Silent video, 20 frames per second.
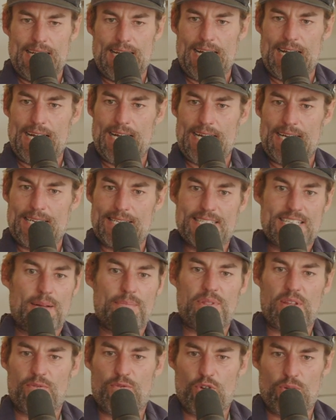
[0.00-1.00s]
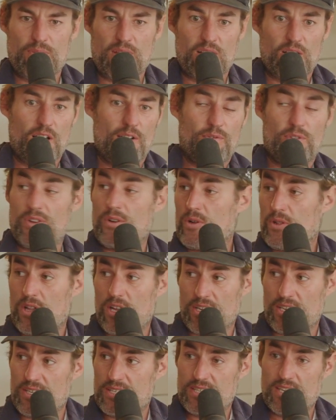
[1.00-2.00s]
something from their life or
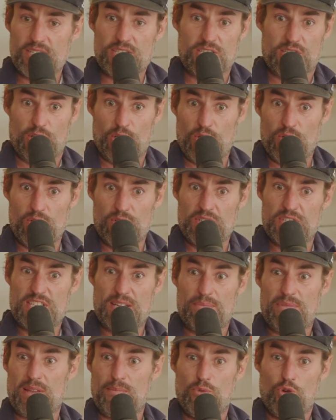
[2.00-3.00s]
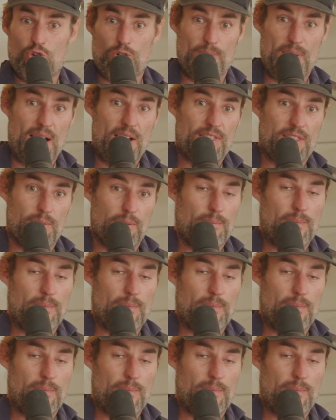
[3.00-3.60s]
like you say, just learn something more about them.